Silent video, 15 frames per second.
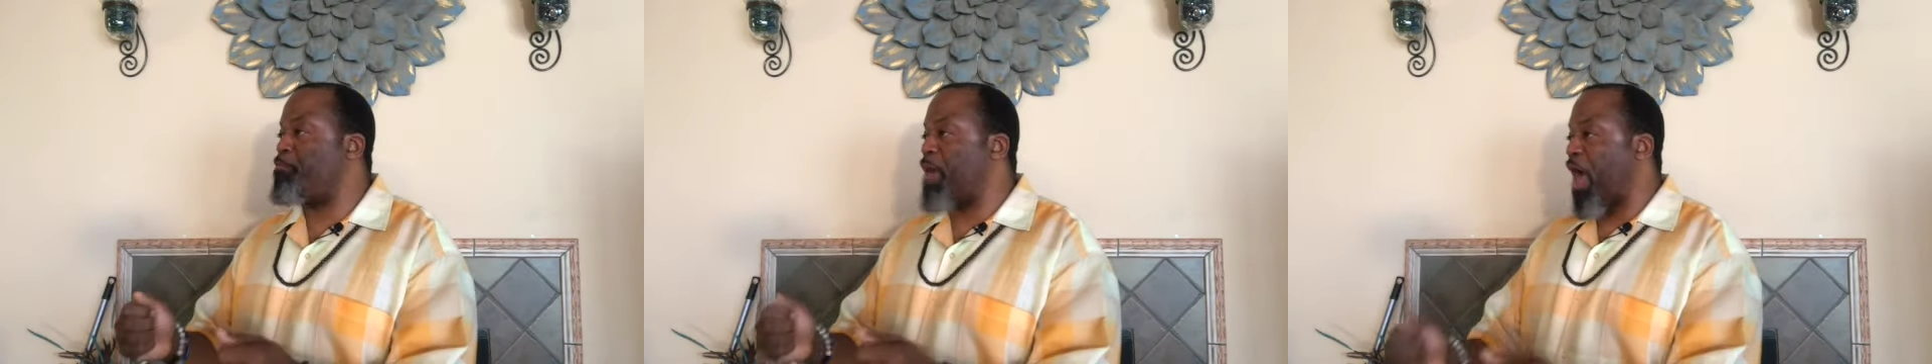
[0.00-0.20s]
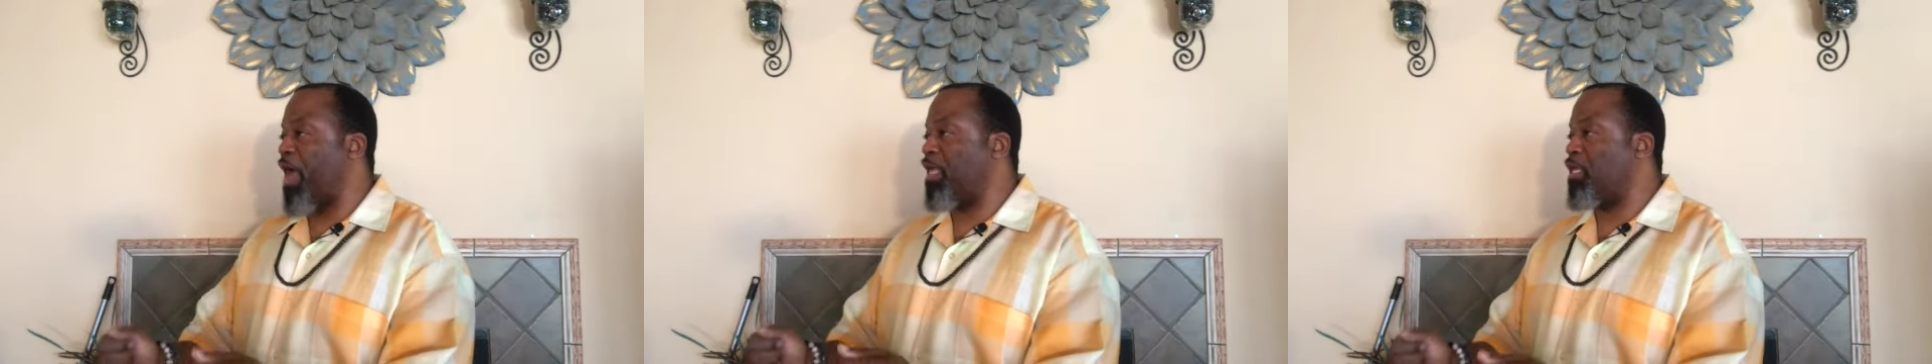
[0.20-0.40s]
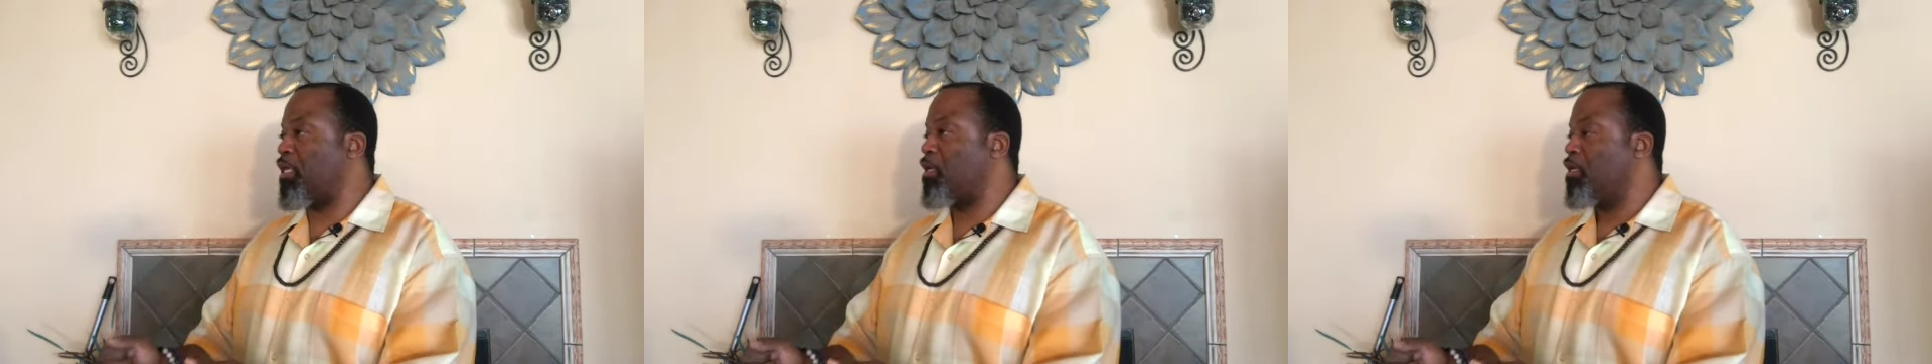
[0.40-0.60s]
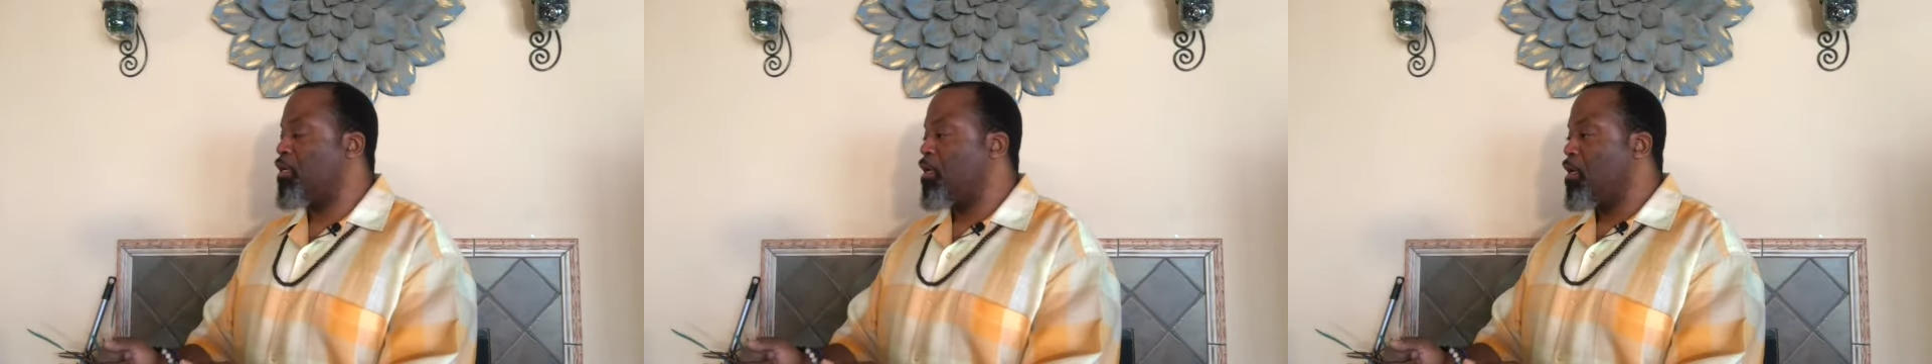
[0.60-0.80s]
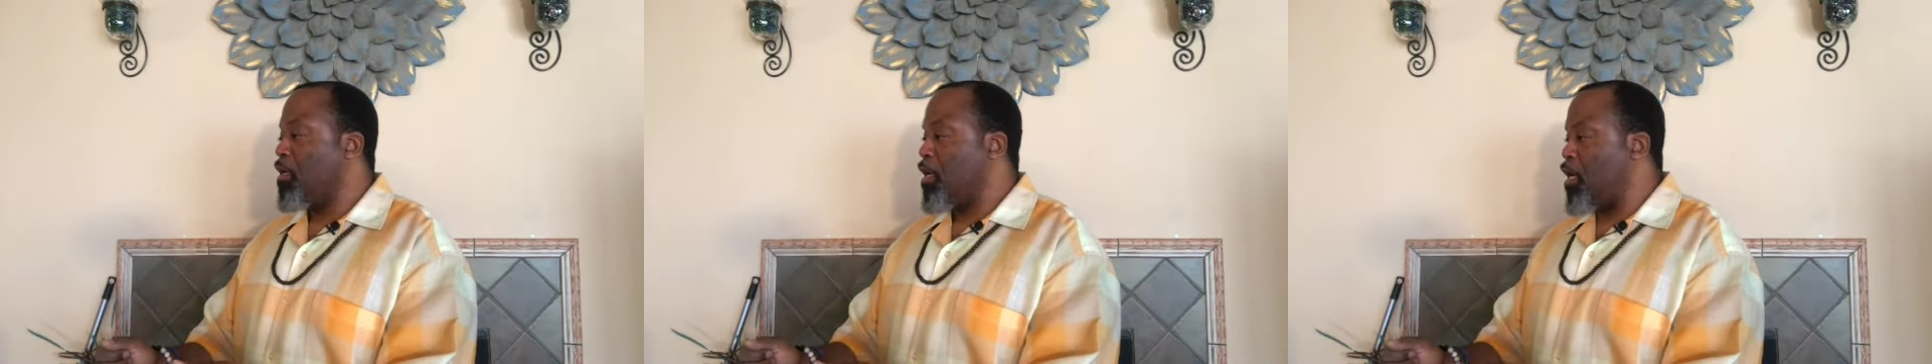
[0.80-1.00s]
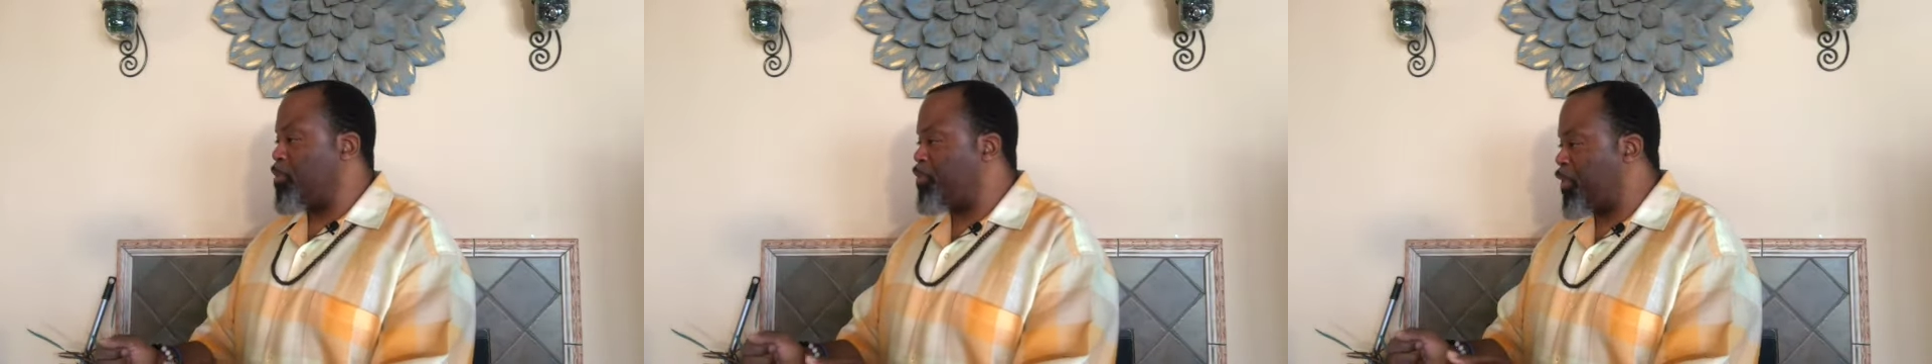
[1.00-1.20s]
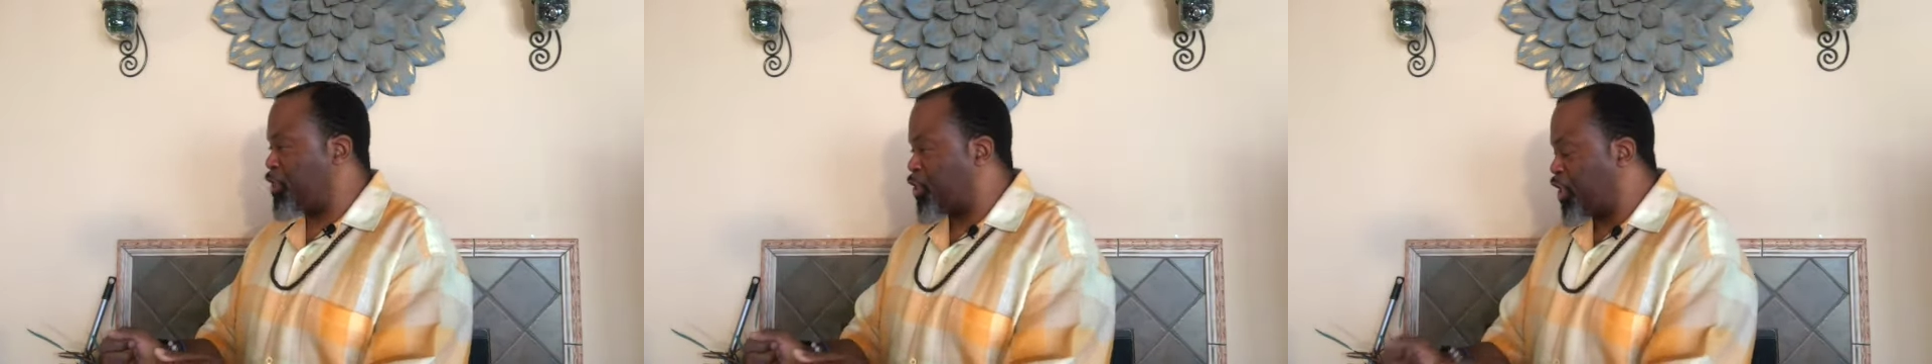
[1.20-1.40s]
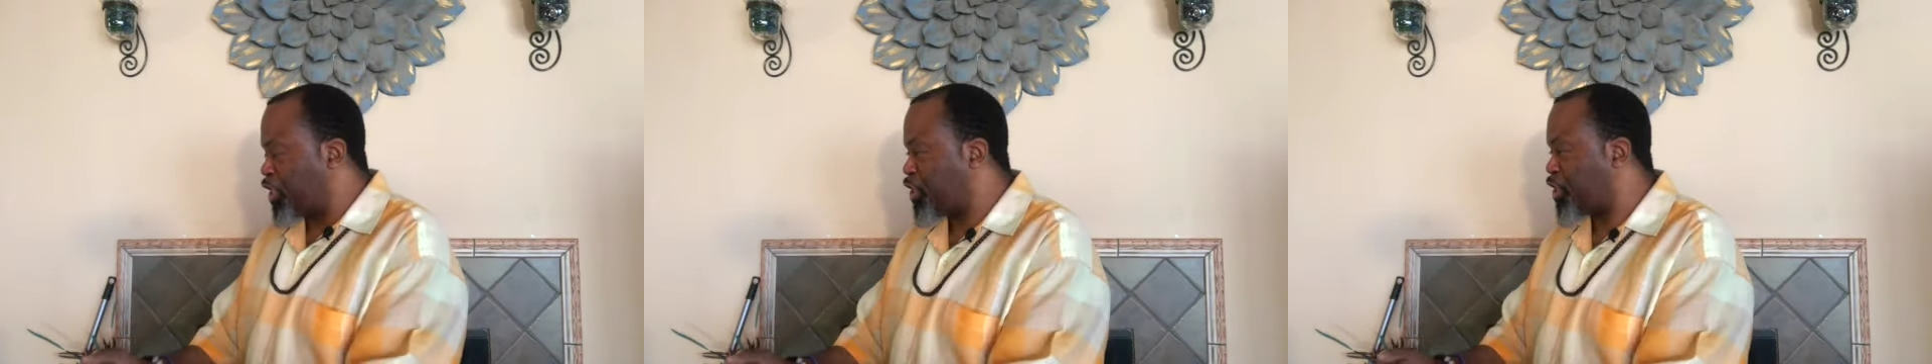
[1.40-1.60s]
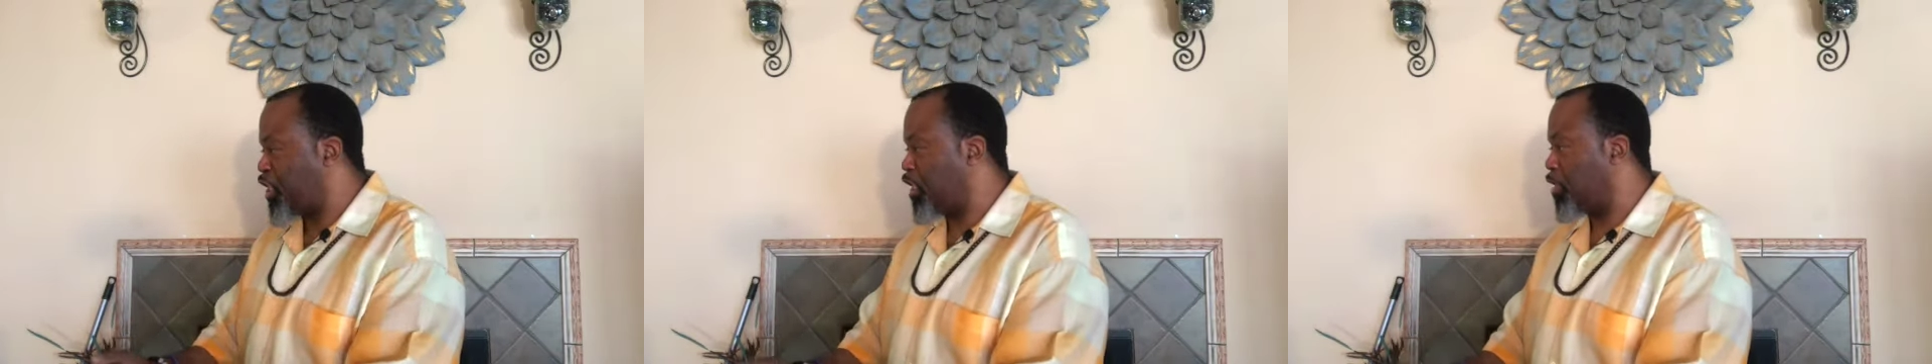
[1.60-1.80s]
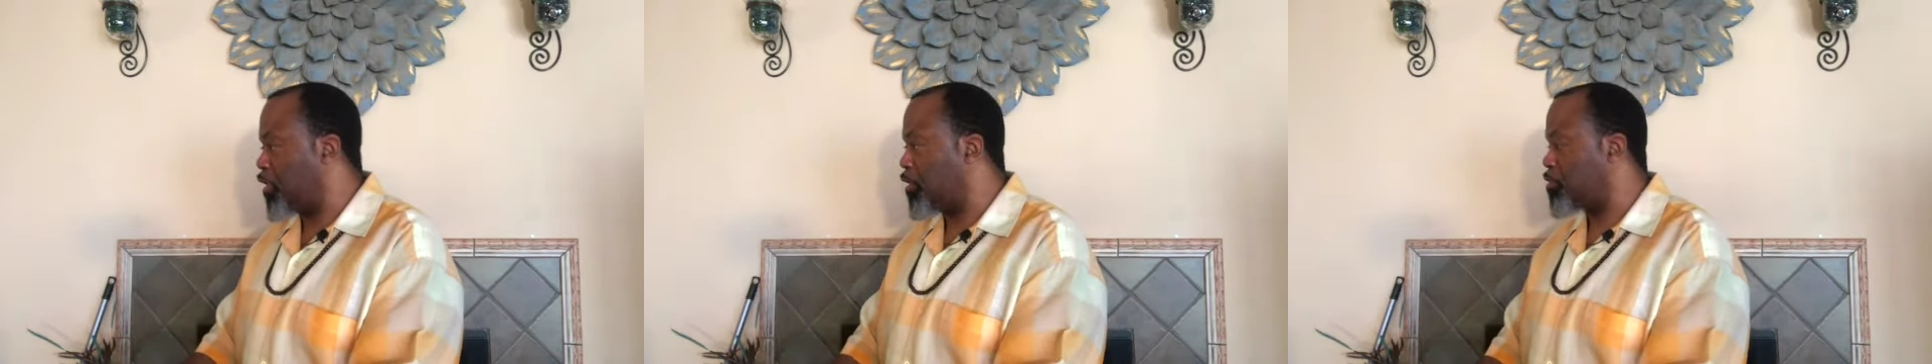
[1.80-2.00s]
back in
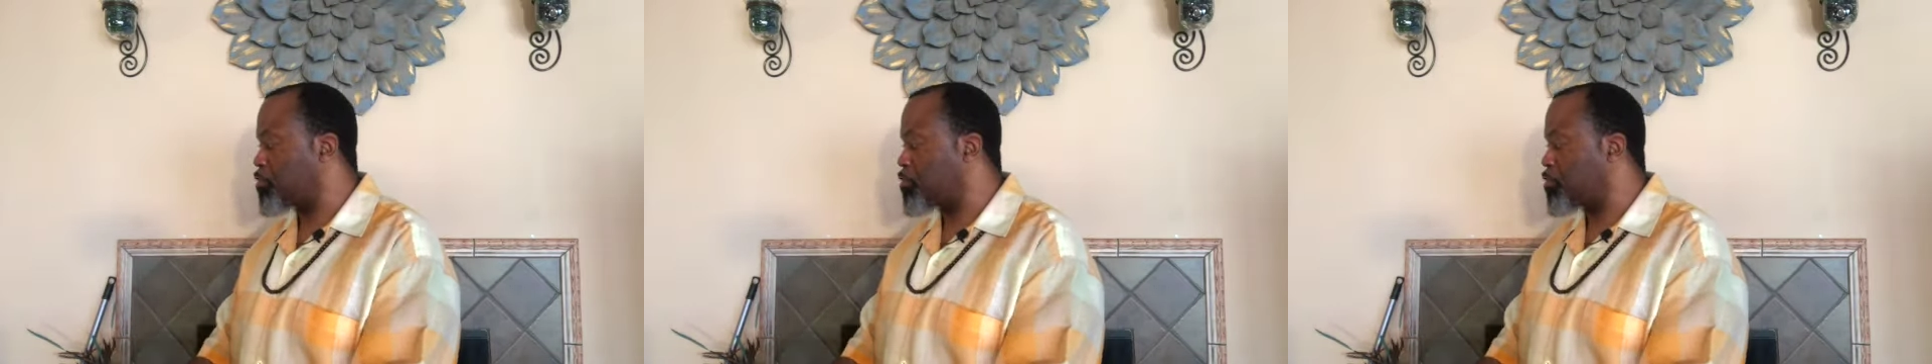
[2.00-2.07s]
position.